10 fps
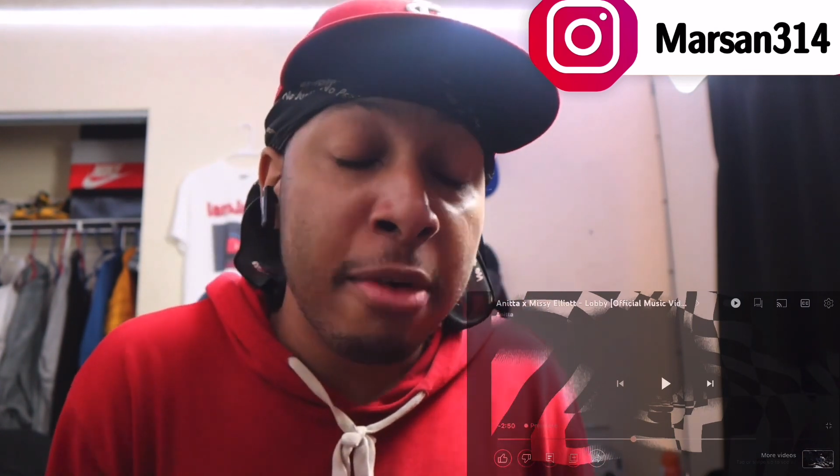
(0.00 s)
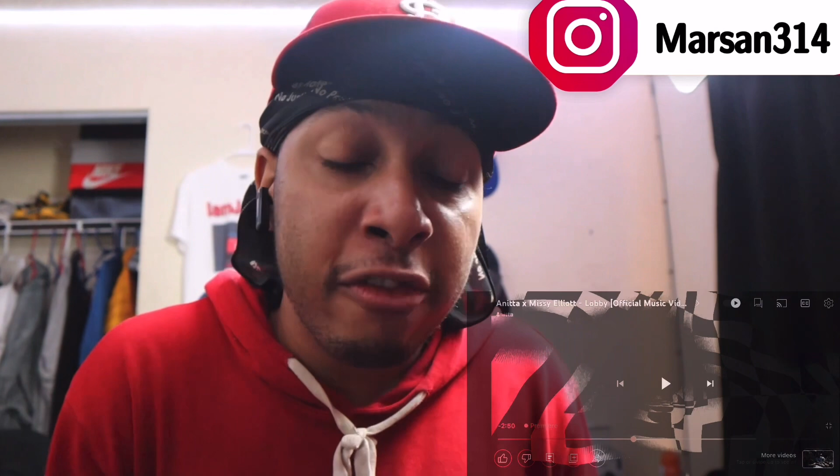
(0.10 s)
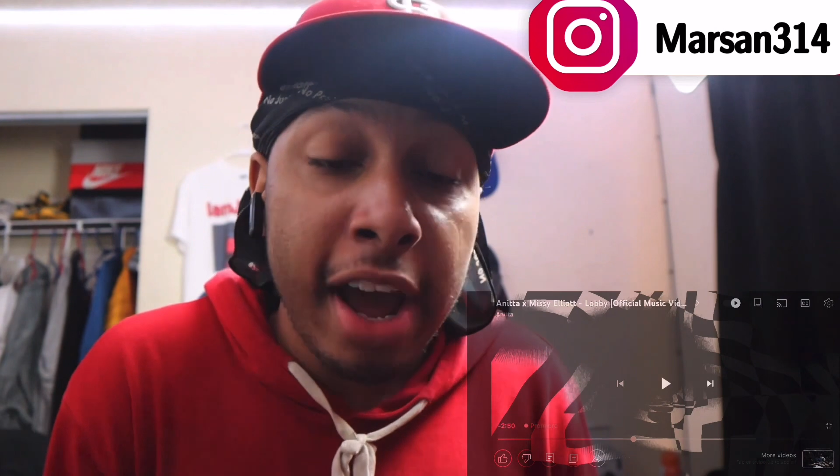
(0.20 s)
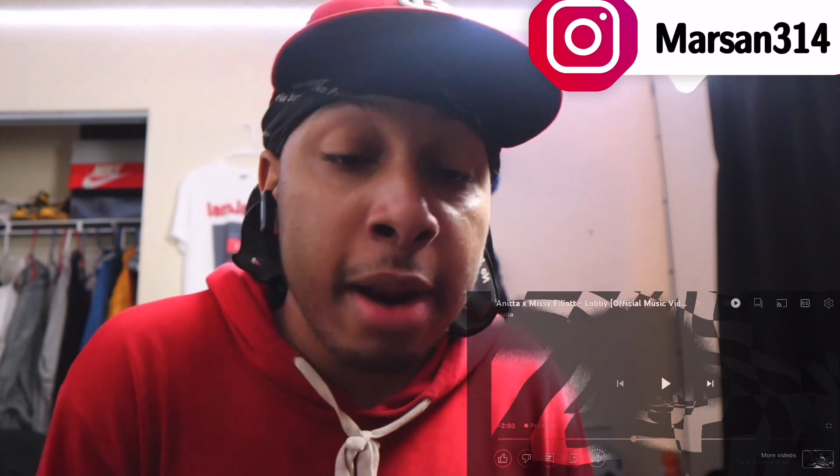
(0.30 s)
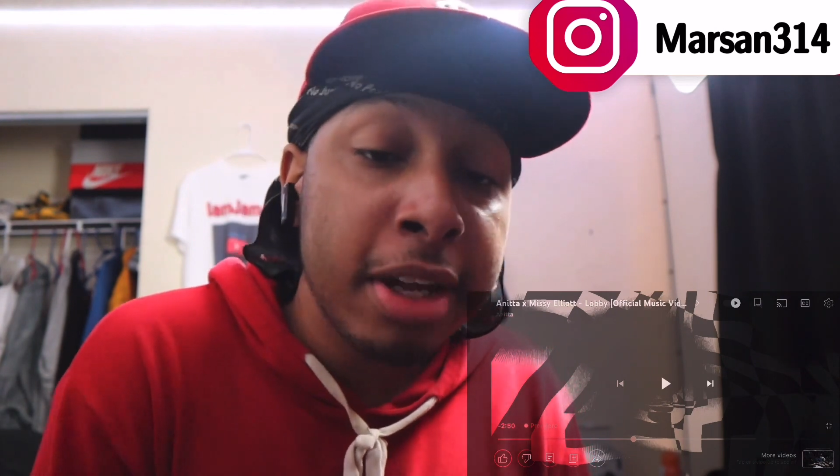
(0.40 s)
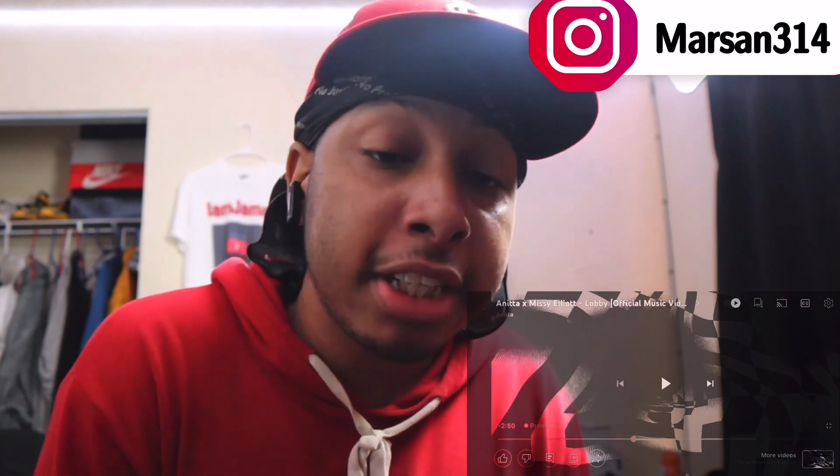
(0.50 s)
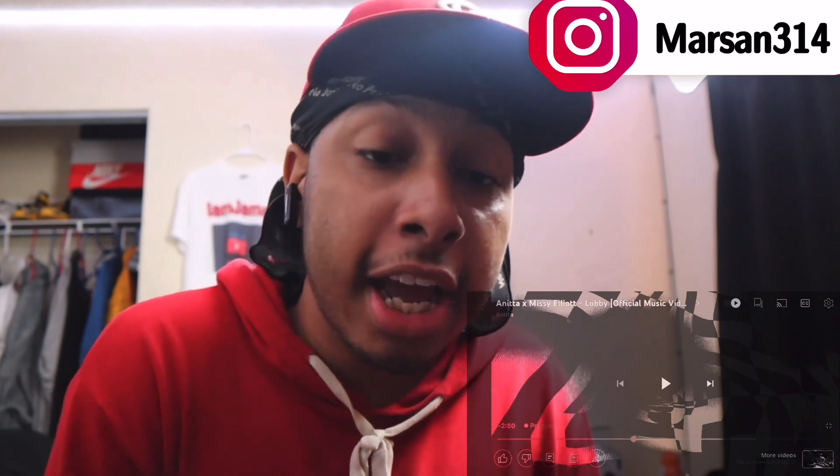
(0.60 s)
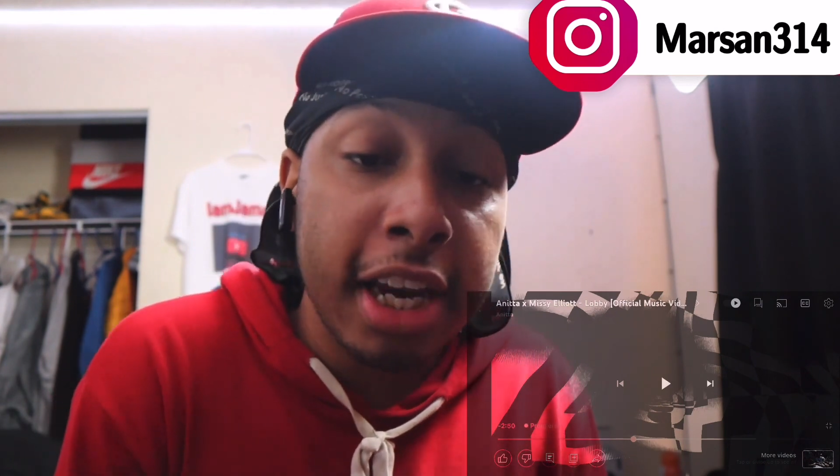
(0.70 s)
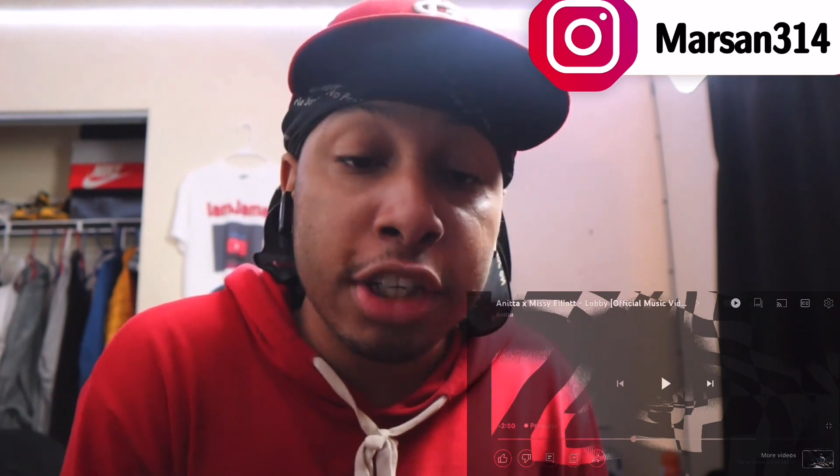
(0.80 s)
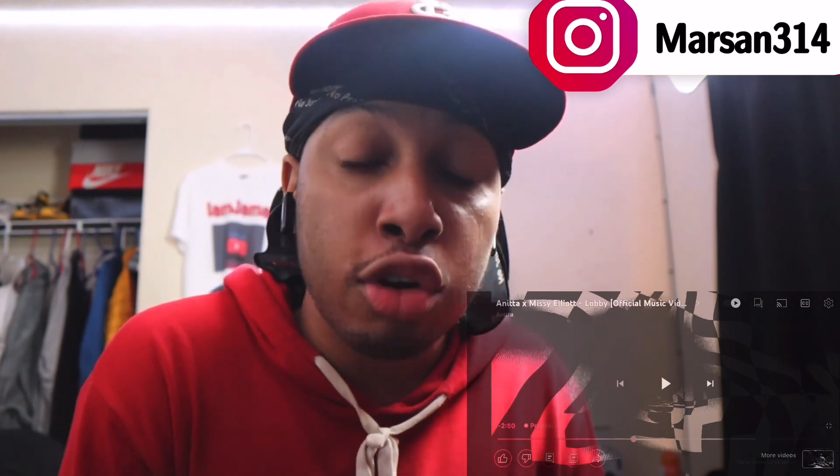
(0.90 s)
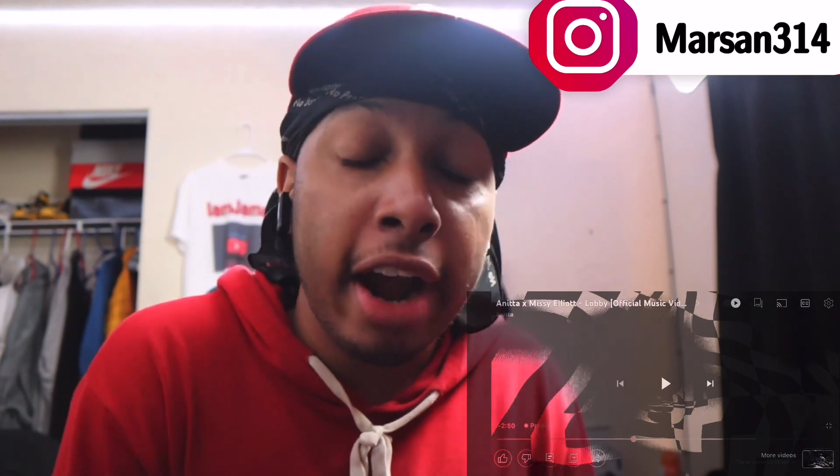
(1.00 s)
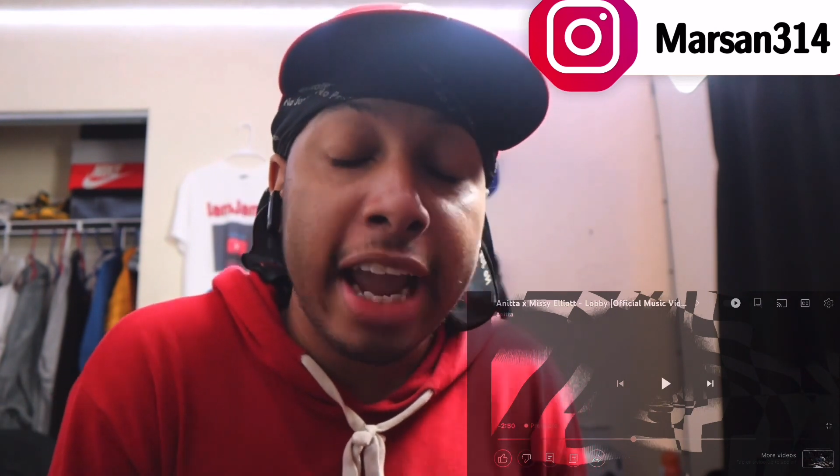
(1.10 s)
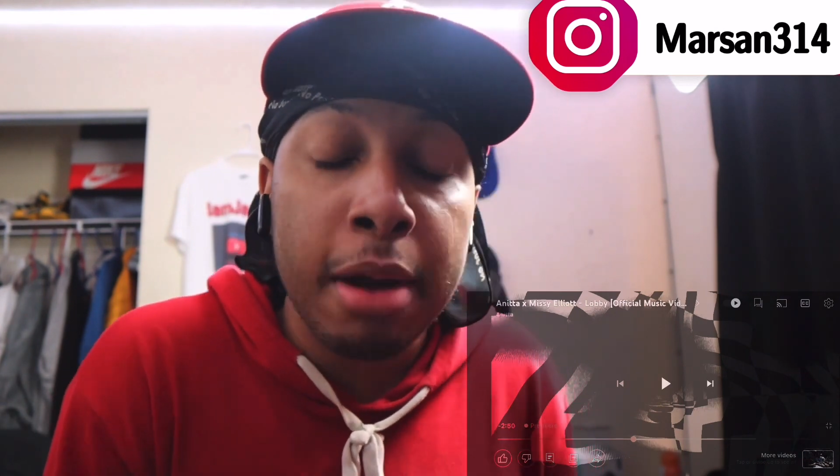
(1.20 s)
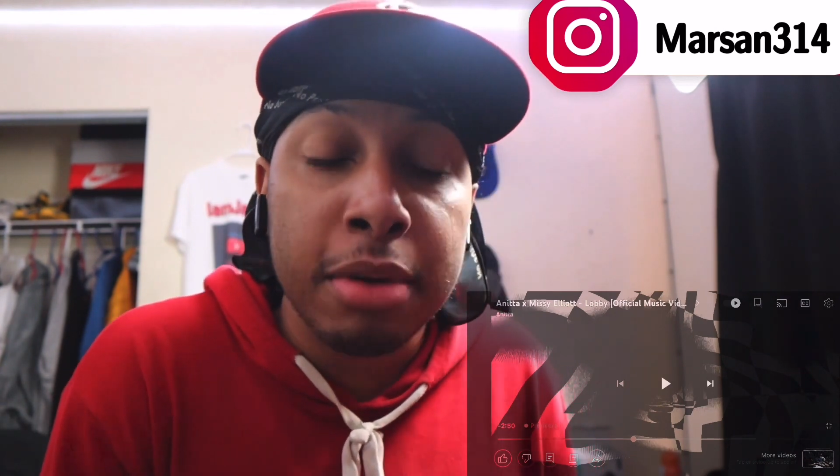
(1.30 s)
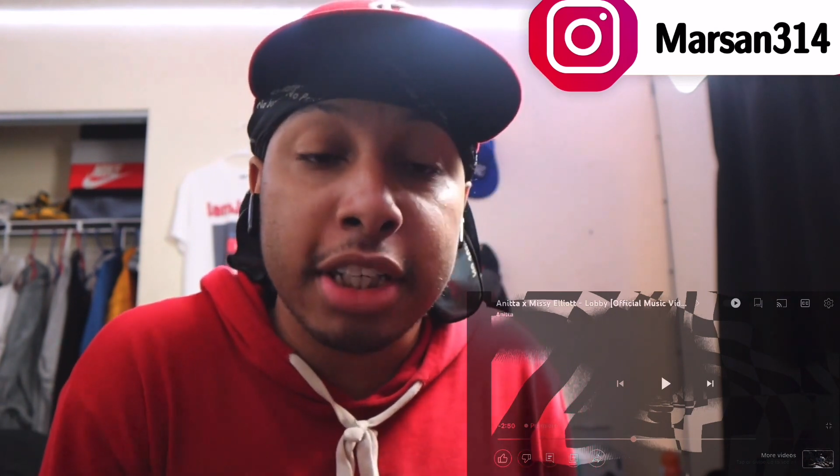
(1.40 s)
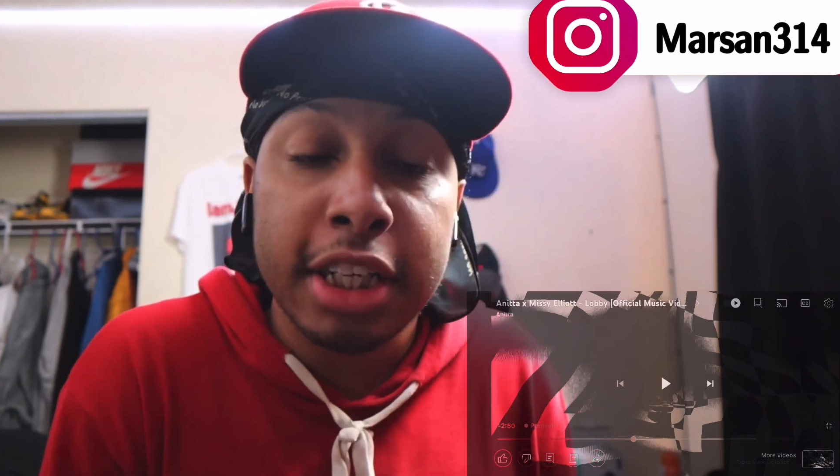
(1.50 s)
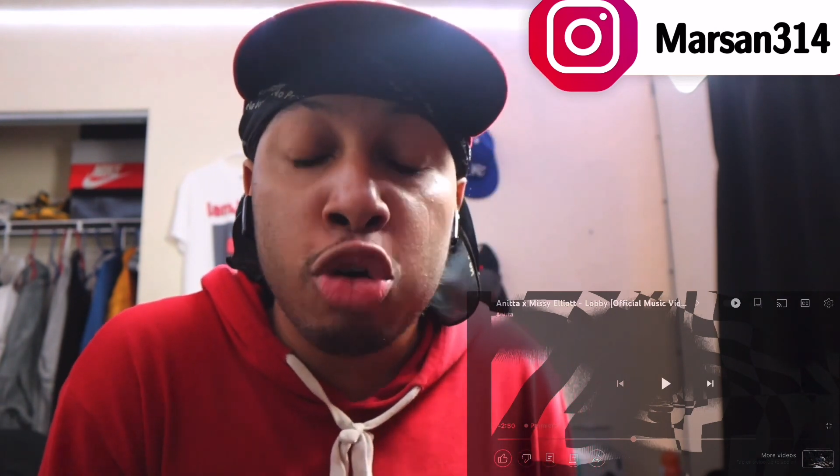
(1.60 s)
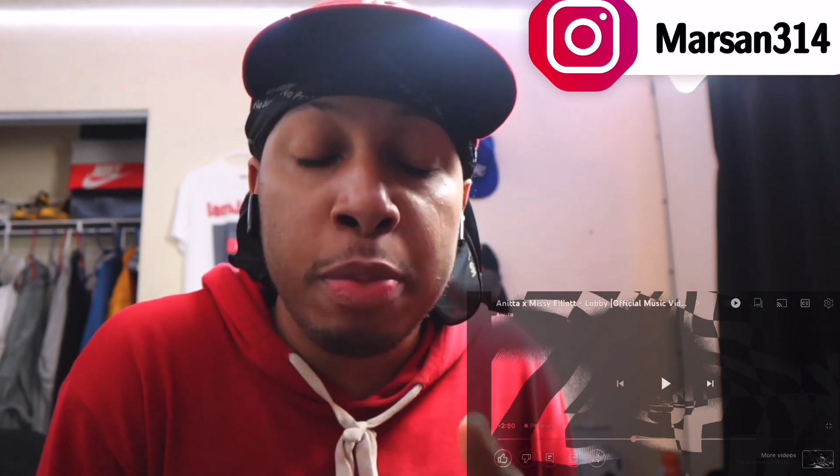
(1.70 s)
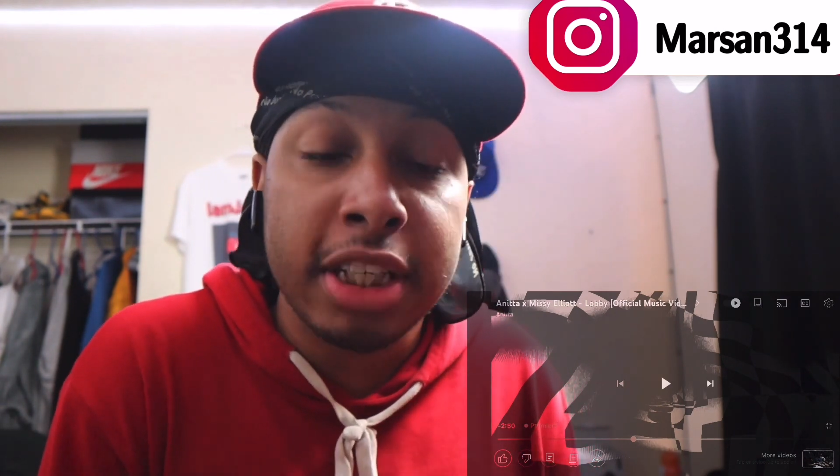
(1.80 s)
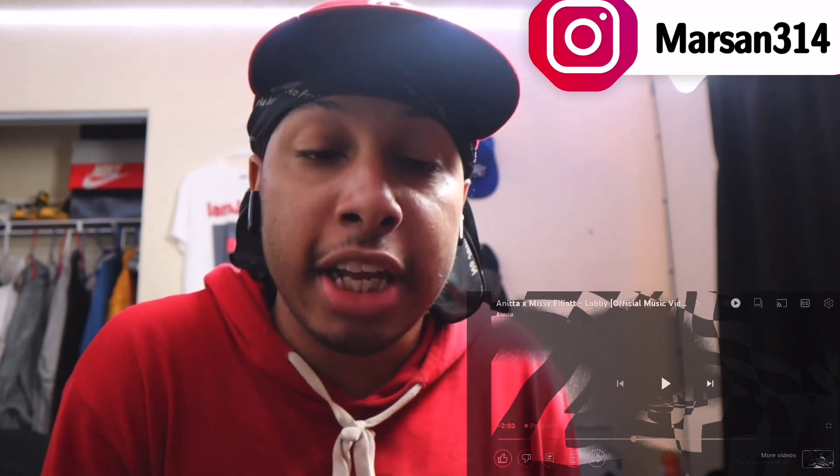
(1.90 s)
I'm a fan of Missy Elliott, so I came to see
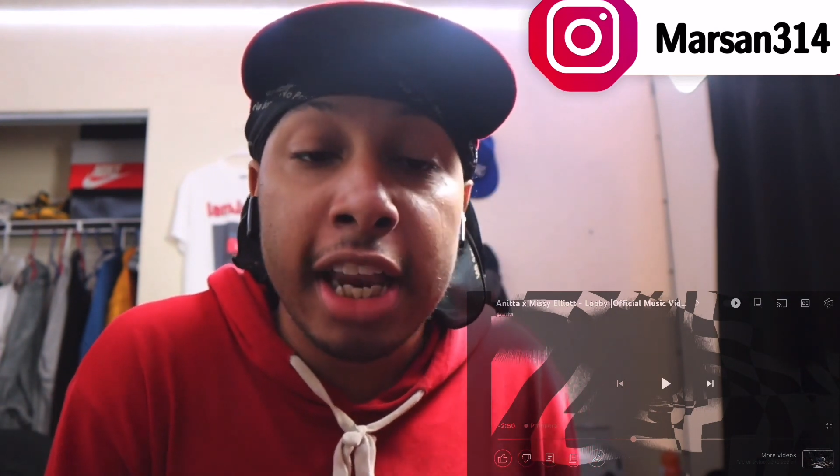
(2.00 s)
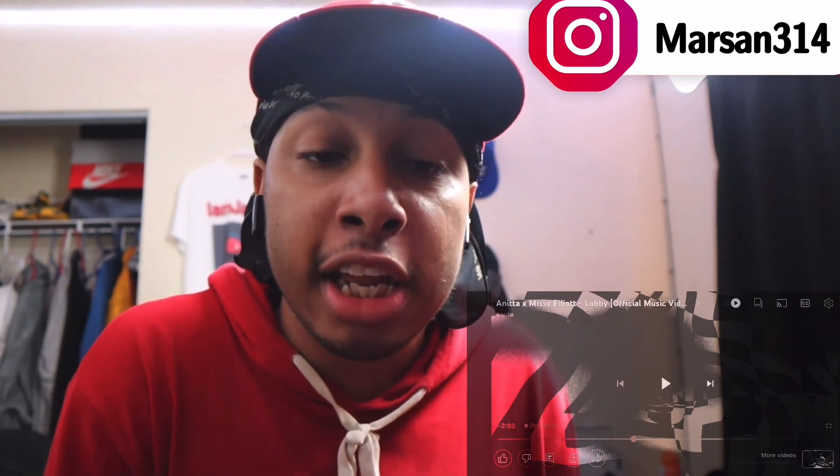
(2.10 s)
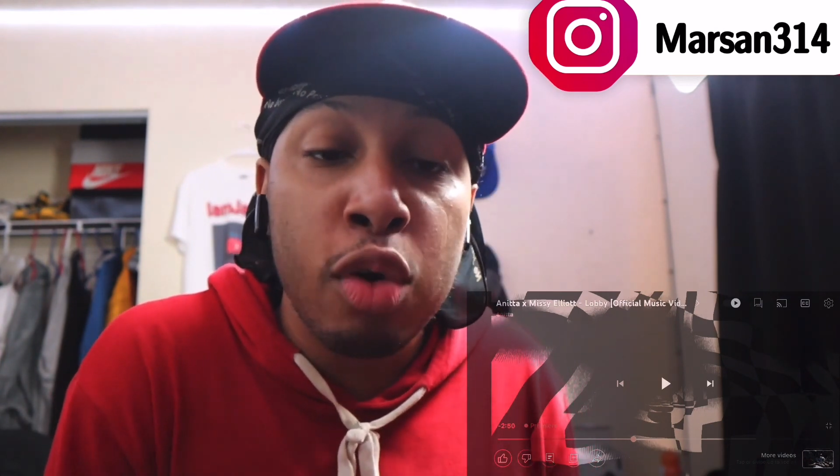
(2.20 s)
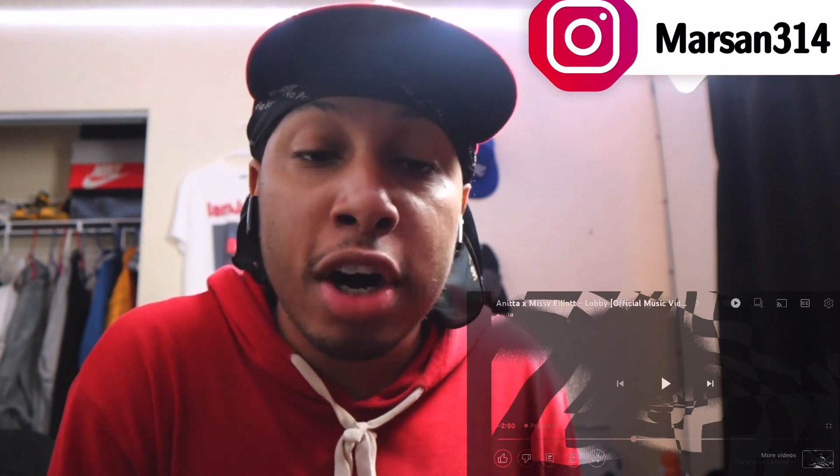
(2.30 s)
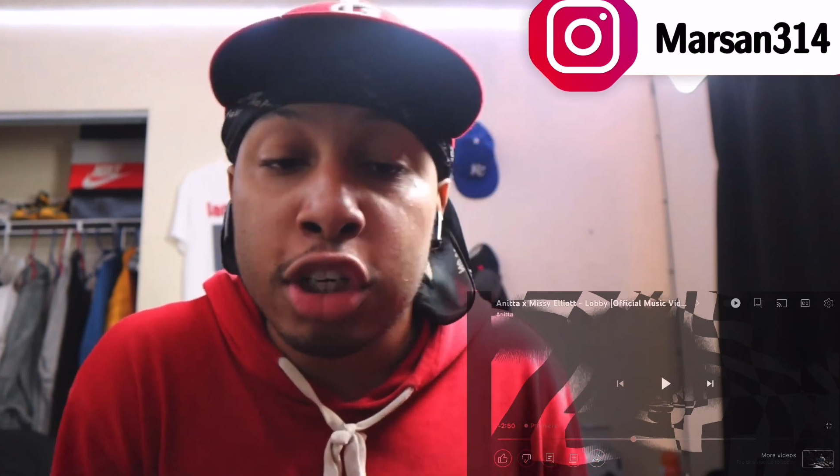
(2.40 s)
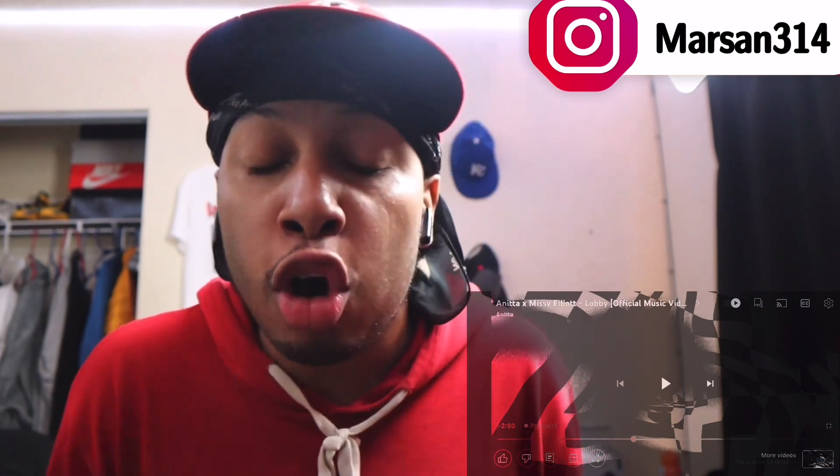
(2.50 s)
who Missy Elliott was.